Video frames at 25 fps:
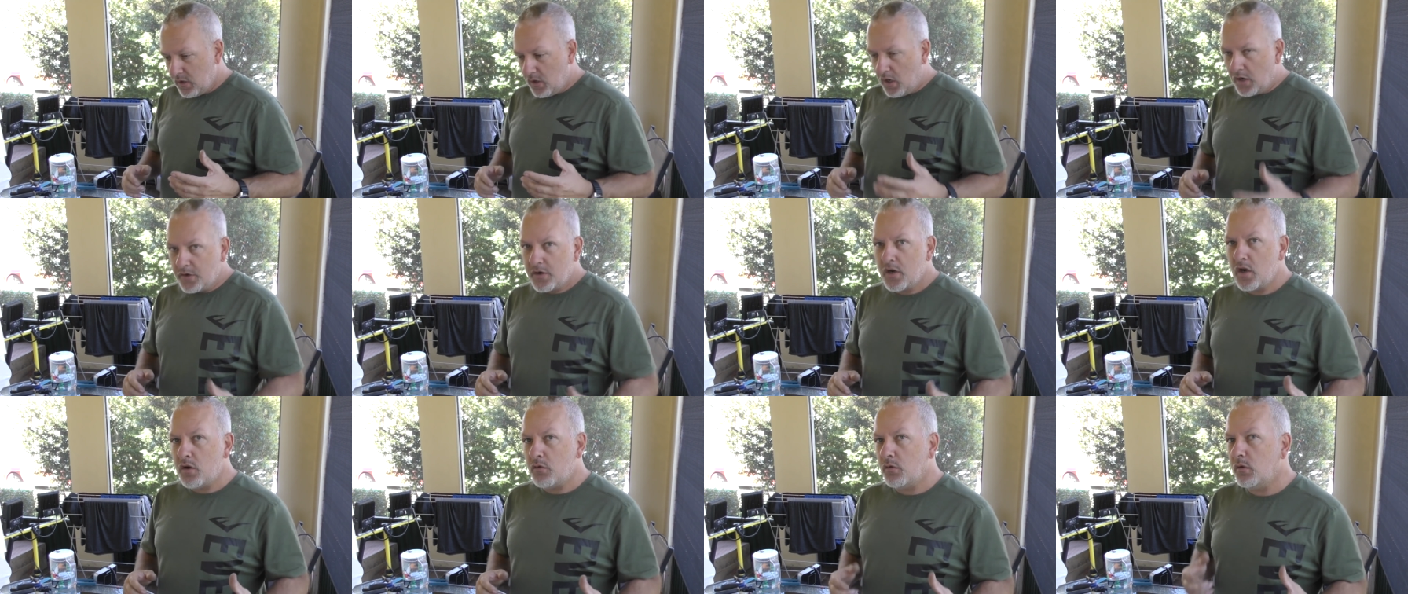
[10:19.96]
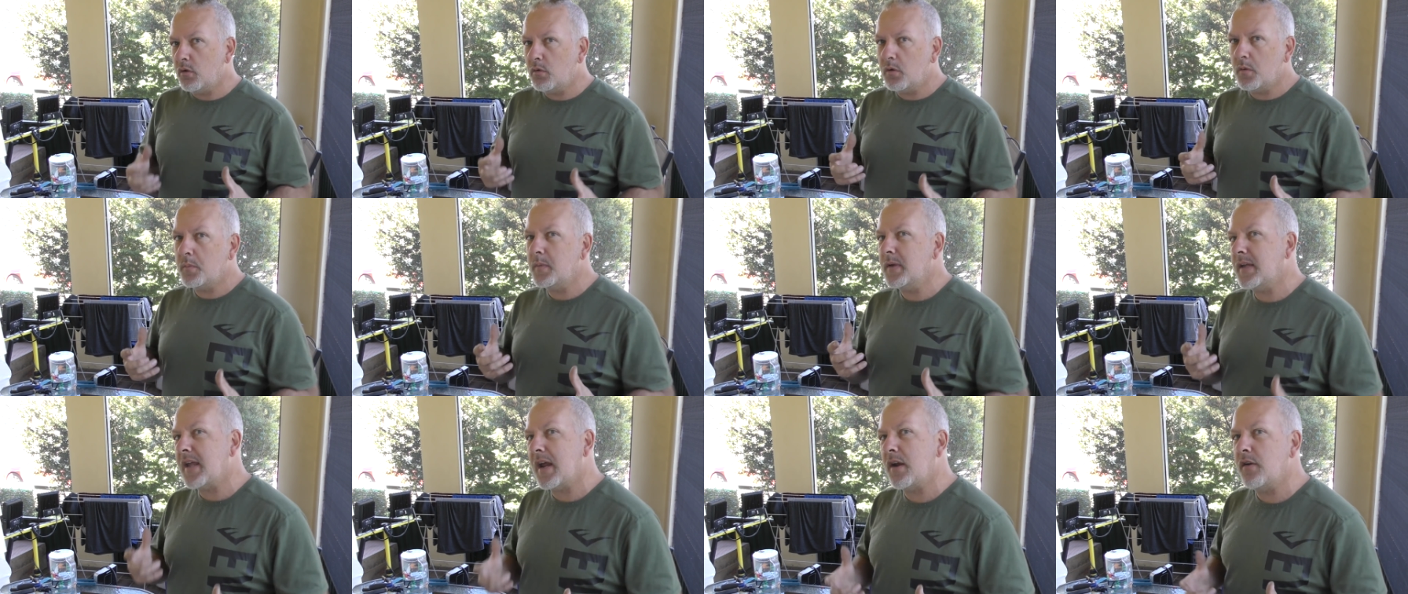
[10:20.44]
I don't really
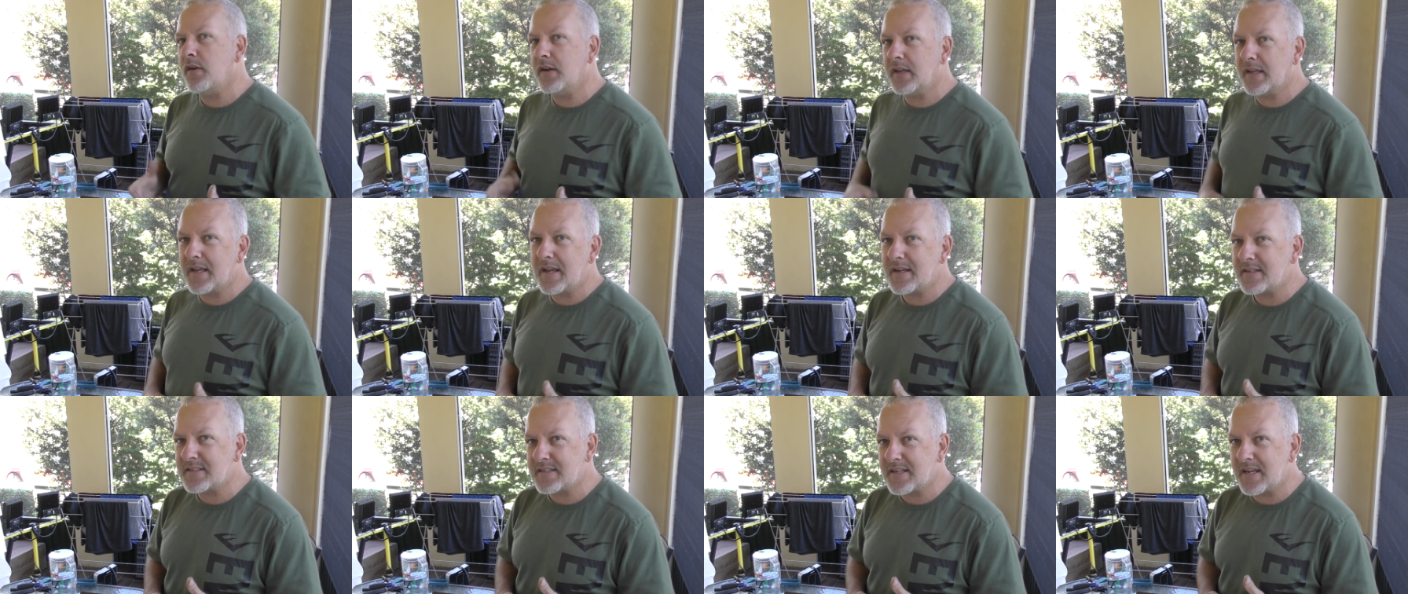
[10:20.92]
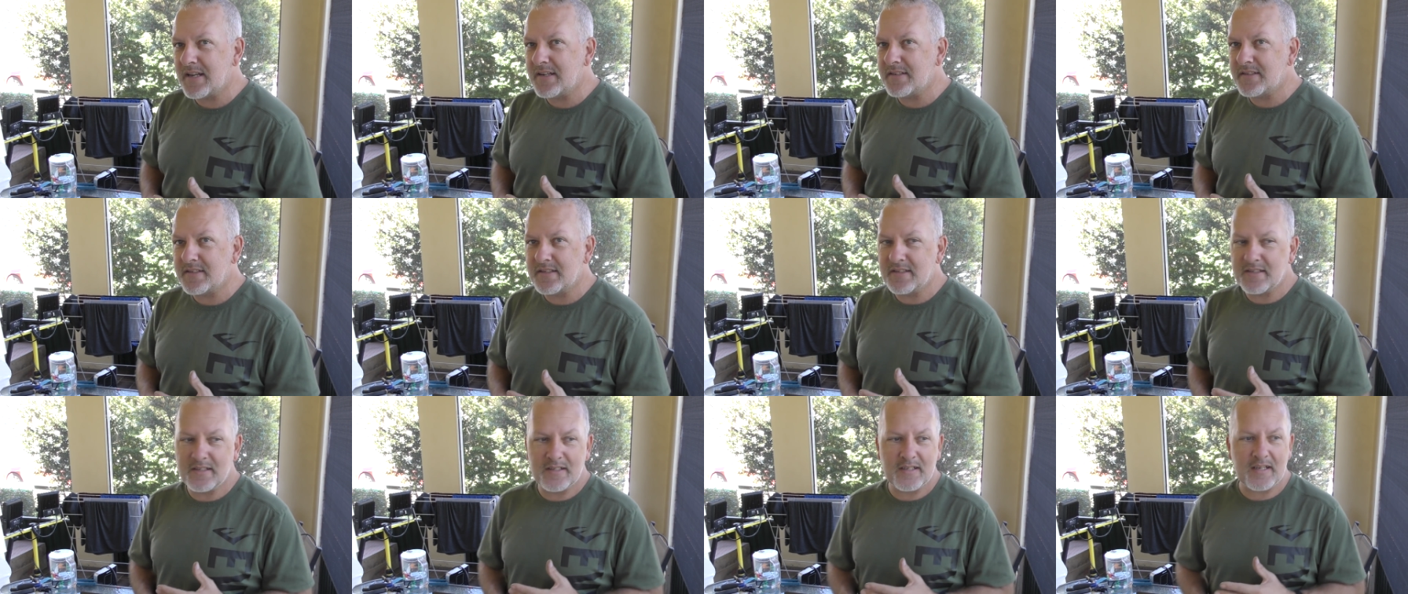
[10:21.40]
want to be carrying gas
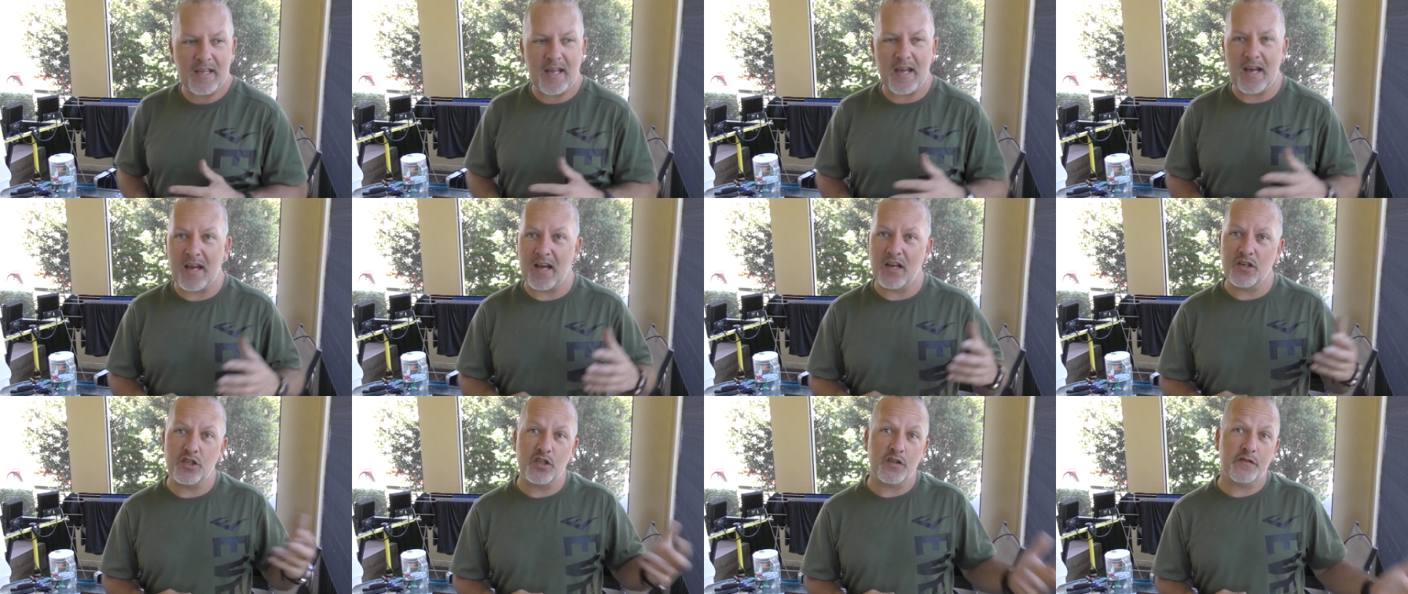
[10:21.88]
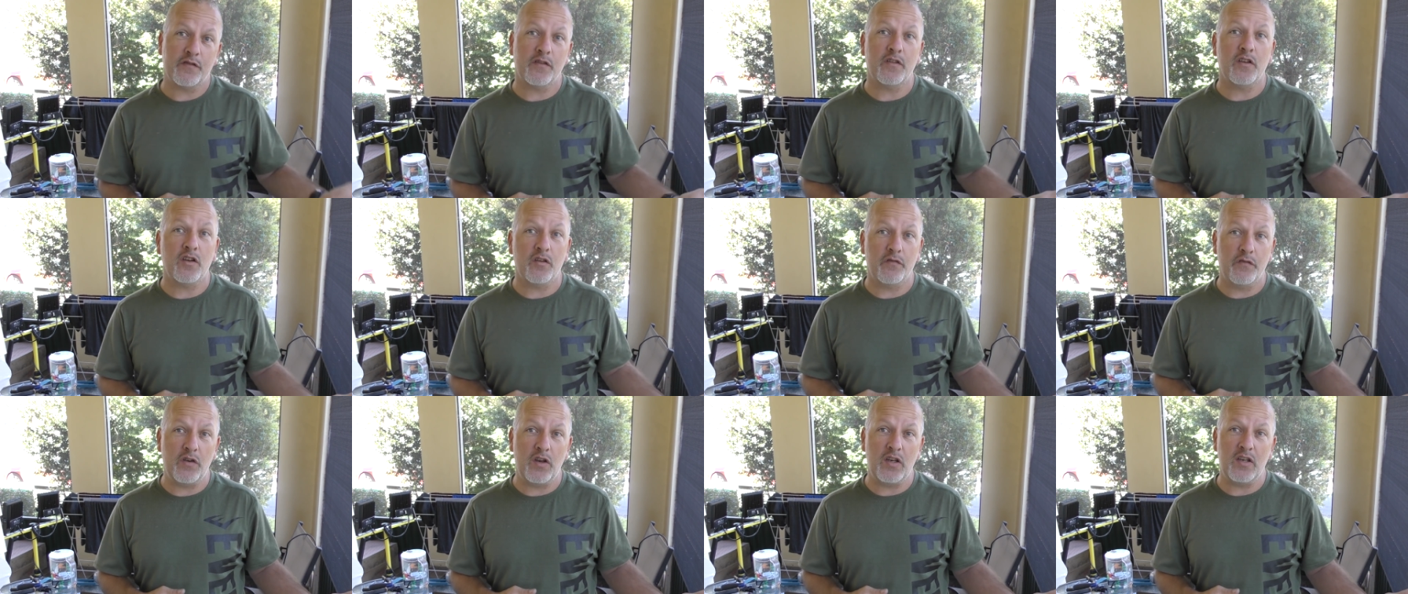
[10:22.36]
canisters in the car just for
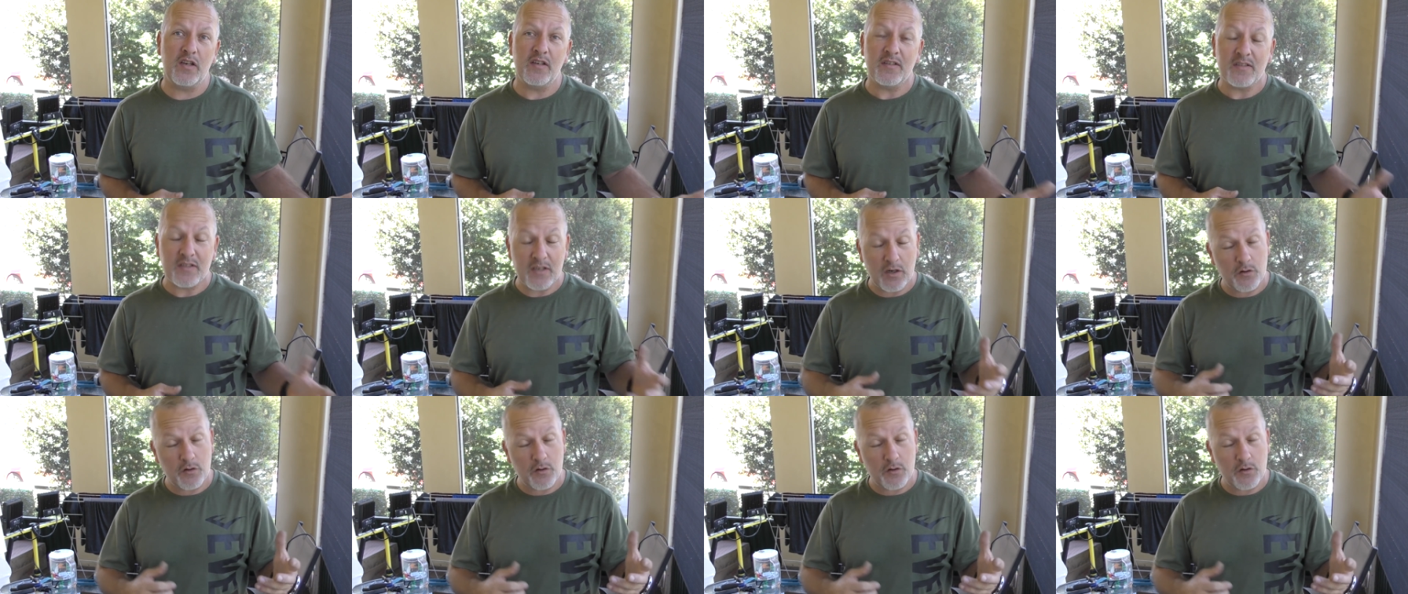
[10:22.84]
convenience.